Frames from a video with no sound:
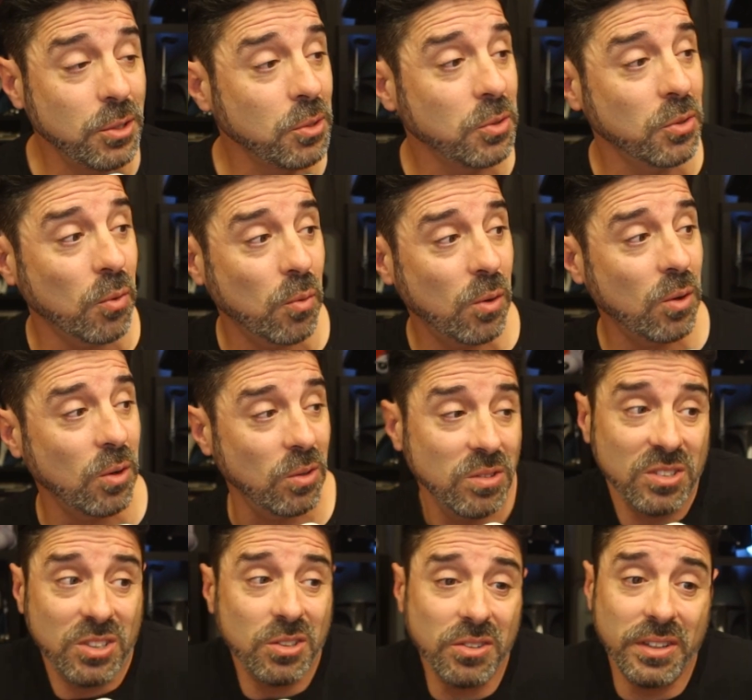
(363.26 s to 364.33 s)
dude in the world.
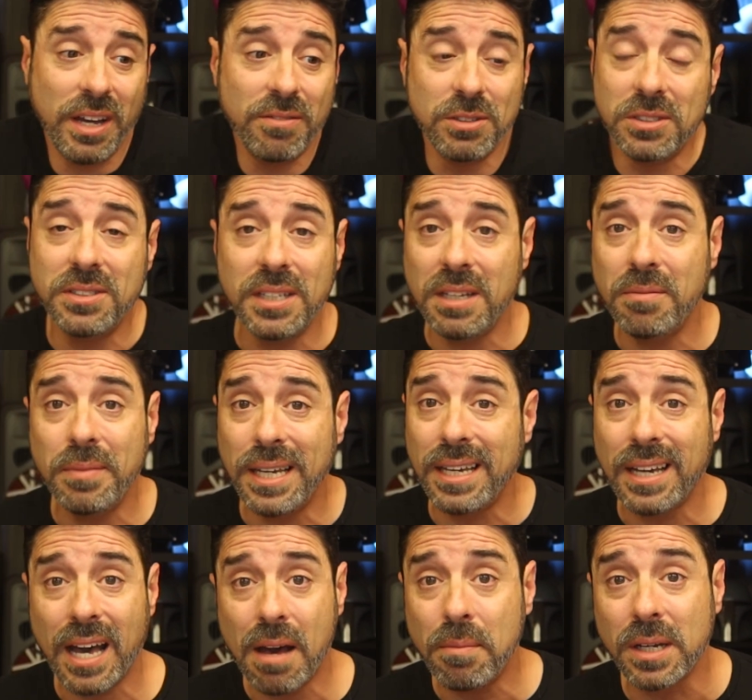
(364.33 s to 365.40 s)
You'll never see
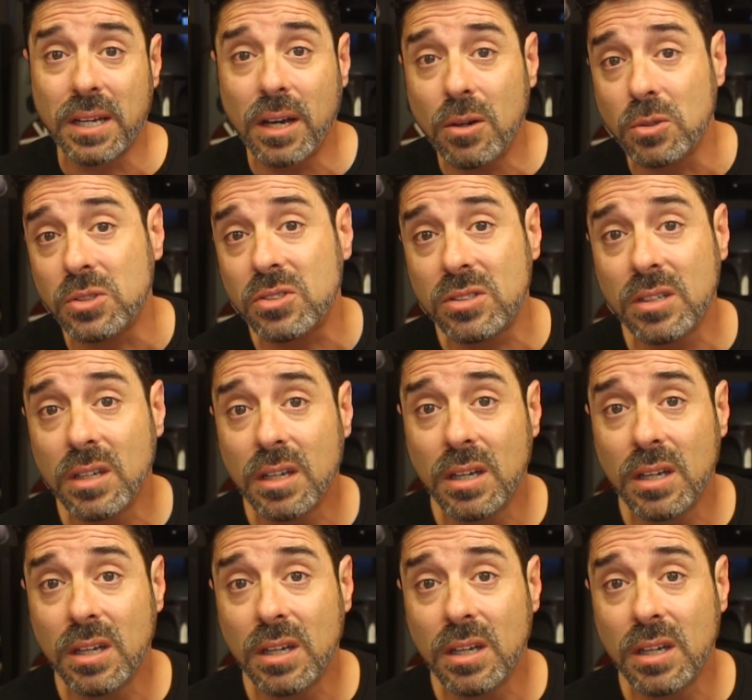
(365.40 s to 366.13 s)
me. I'm a ghost.